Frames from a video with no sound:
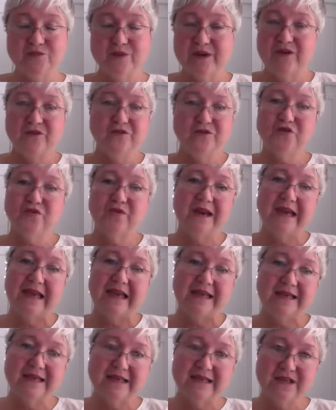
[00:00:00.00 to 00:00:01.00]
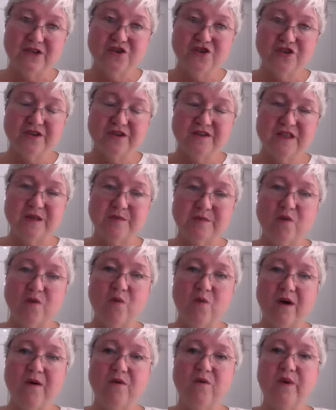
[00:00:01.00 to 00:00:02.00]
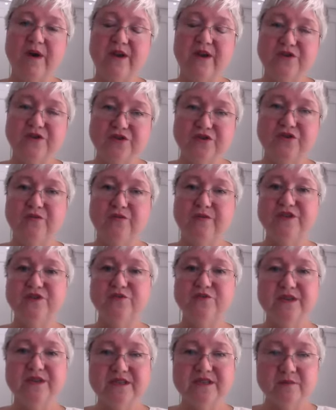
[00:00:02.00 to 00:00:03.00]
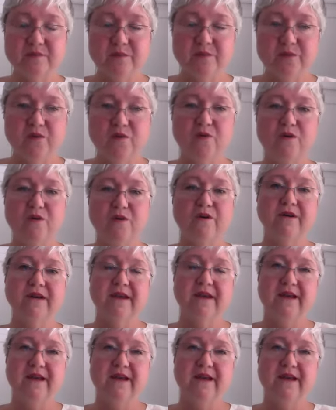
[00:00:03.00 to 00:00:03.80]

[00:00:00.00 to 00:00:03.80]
we don't treat conditions, but what we do is we support